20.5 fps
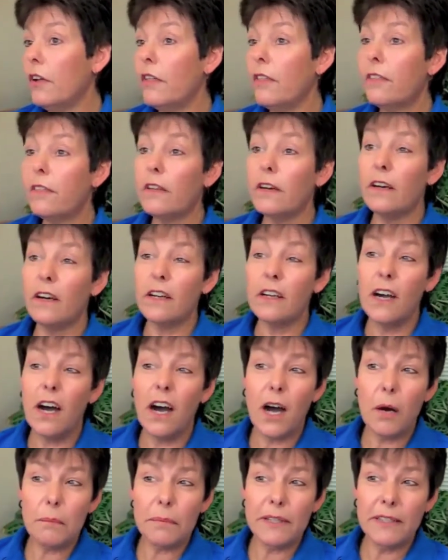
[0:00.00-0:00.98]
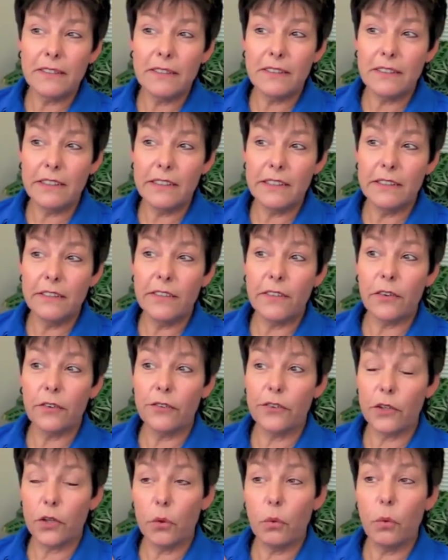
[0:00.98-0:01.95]
the competencies that are
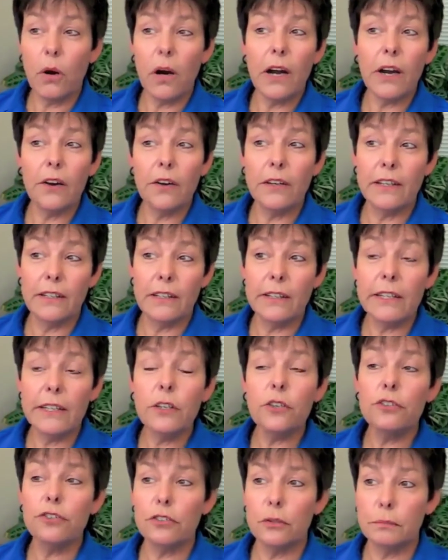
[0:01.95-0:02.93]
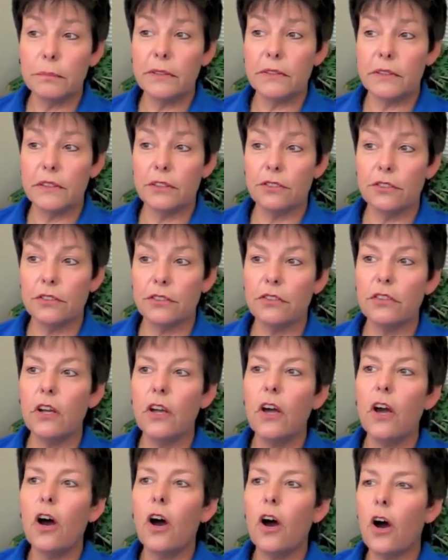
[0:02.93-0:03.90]
required in leadership positions
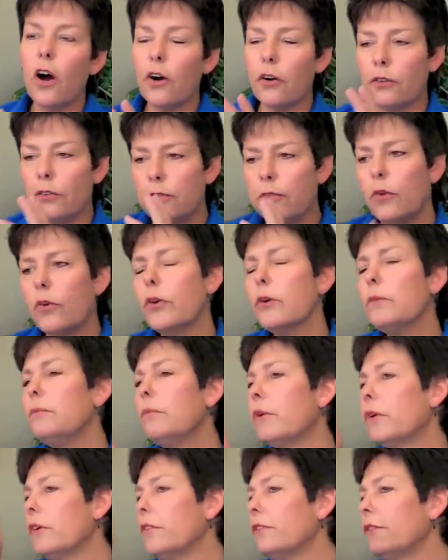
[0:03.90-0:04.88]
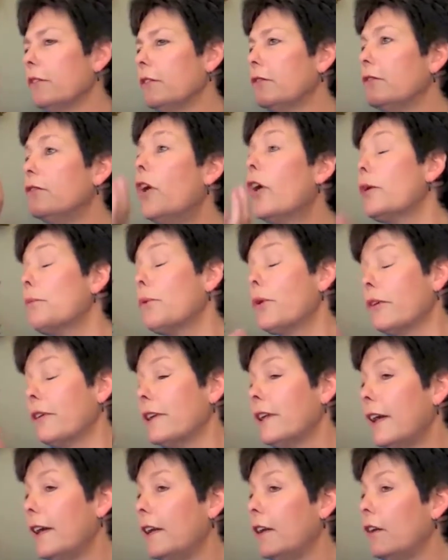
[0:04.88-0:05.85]
are far more, far more
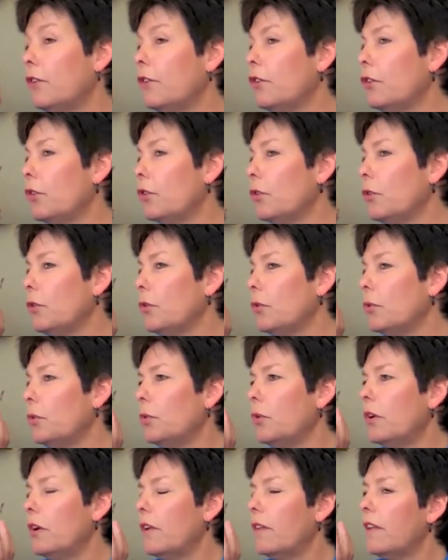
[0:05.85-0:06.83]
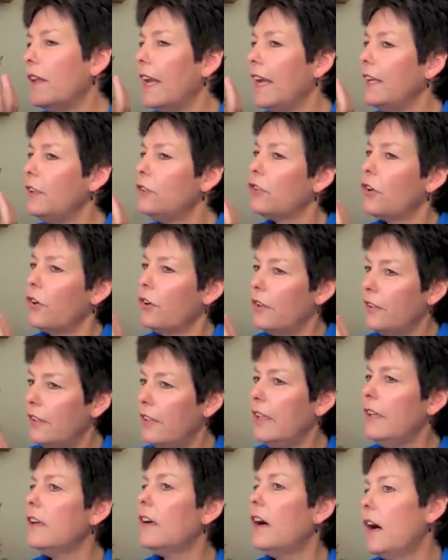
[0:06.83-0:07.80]
related to the
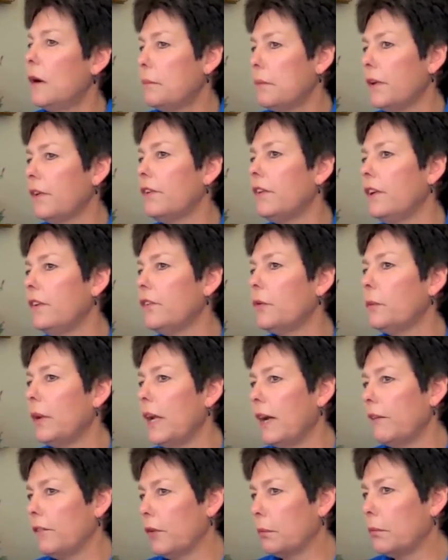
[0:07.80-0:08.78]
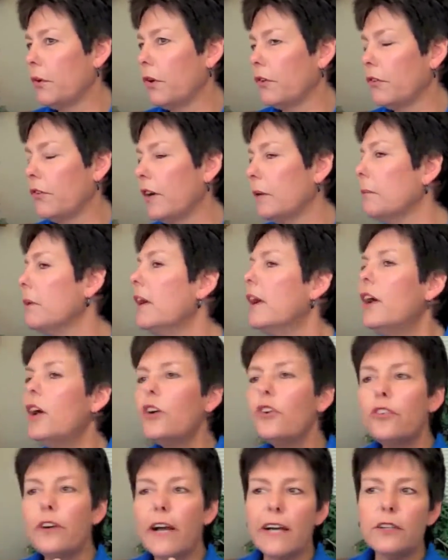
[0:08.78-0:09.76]
HRD competencies that we okay. have in the program.
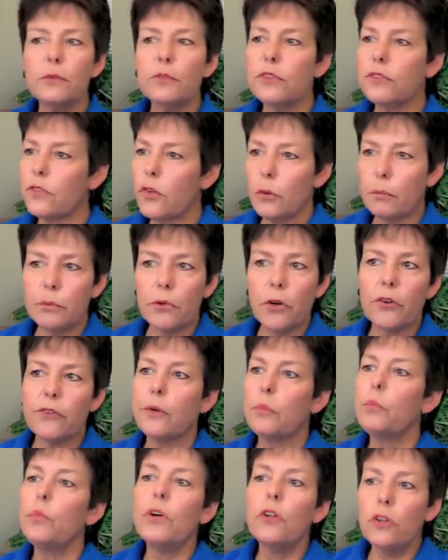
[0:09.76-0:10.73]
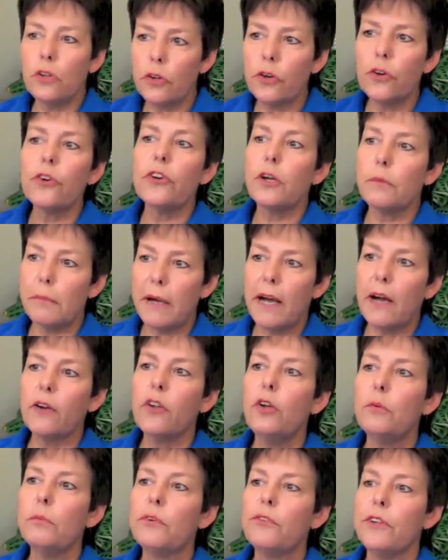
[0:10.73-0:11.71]
Graduates of our program will learn about
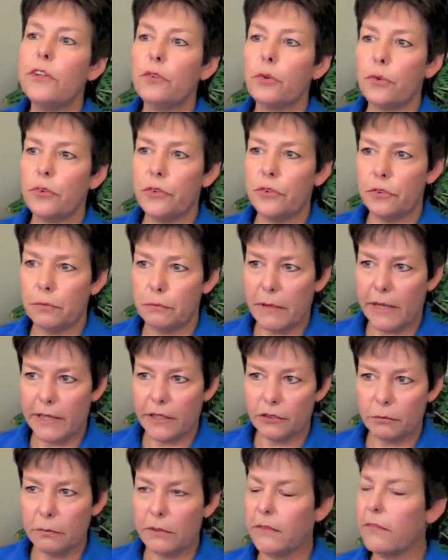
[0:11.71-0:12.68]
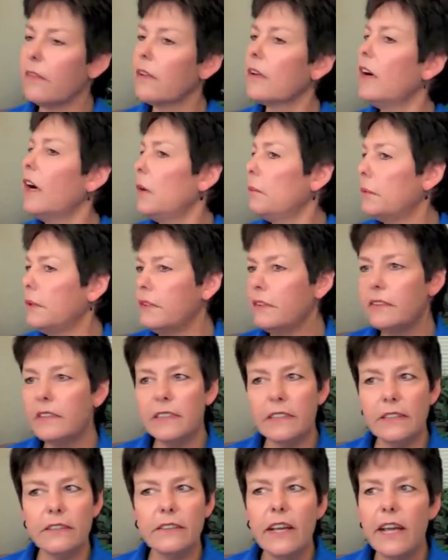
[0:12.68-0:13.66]
human resources management, the
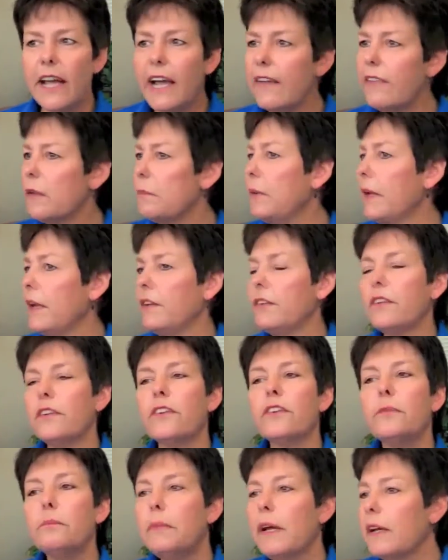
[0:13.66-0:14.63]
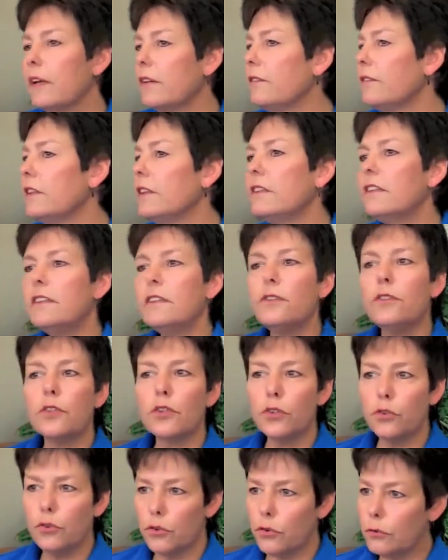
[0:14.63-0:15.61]
competencies, and the basics, benefits and
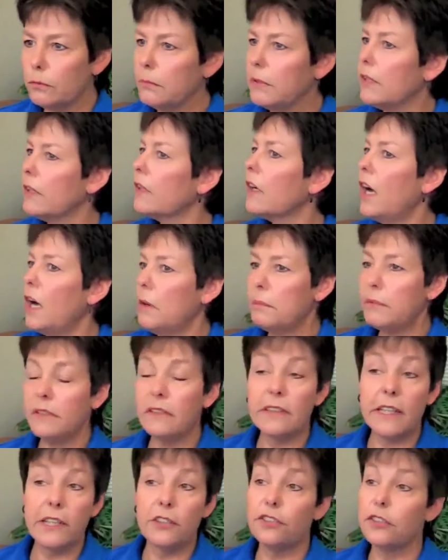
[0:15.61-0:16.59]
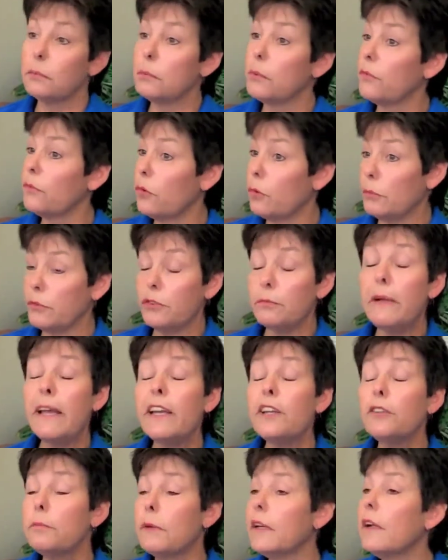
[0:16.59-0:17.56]
recruitment and compensation and performance okay.
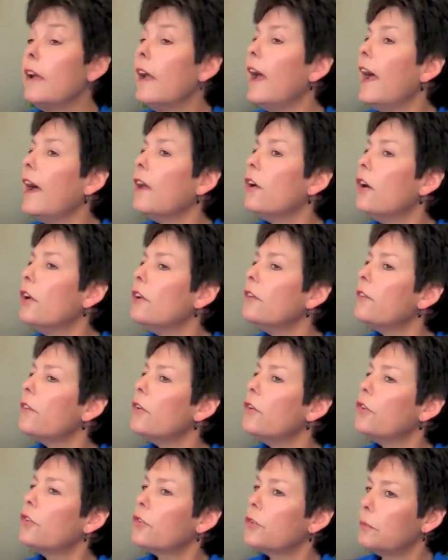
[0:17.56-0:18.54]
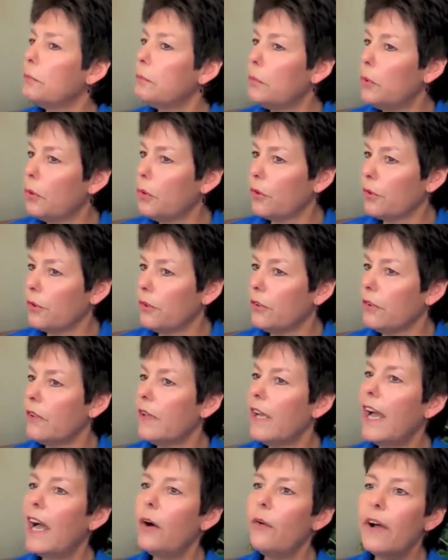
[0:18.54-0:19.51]
management. And all of those are important.
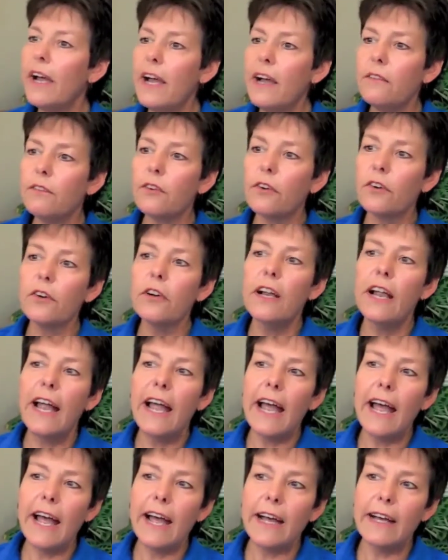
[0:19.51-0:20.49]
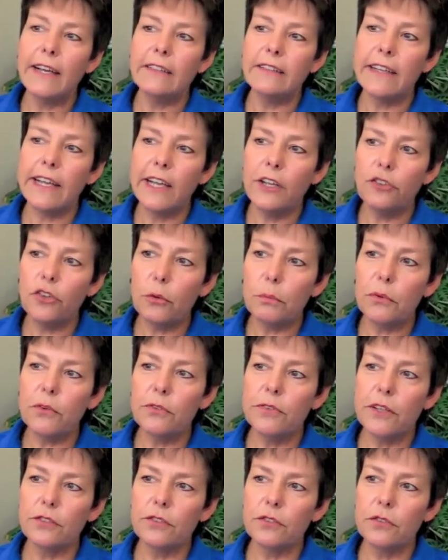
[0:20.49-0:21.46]
However, as HR
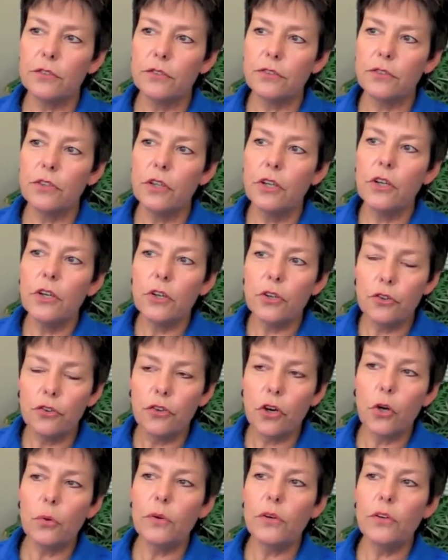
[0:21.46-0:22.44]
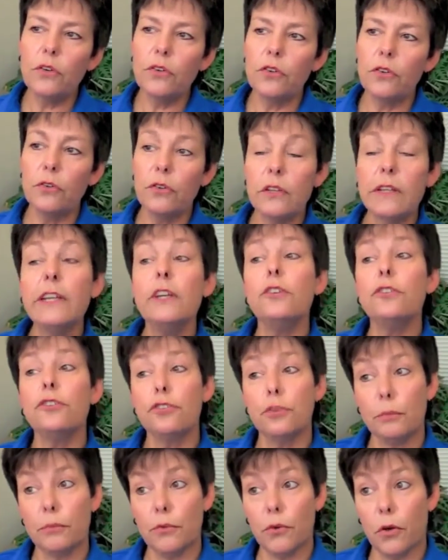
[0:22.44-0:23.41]
professionals grow into
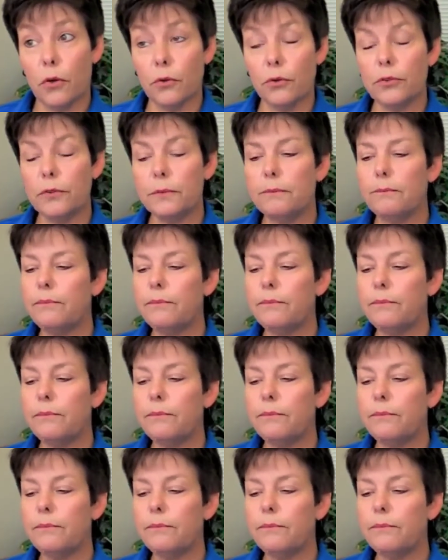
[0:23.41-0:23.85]
leadership roles,